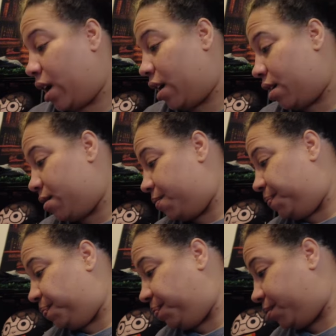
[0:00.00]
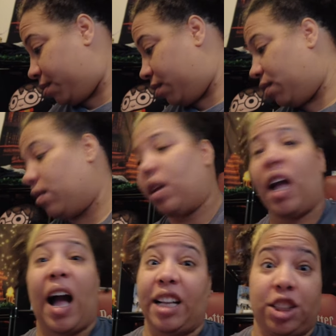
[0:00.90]
where
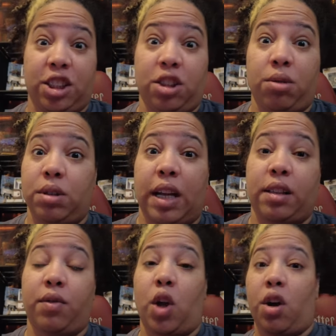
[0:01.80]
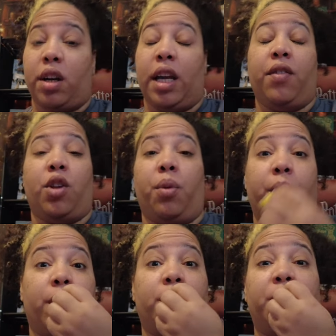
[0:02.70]
I just chose not to vlog even though
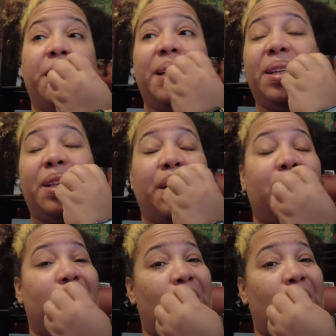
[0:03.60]
we weren't doing anything,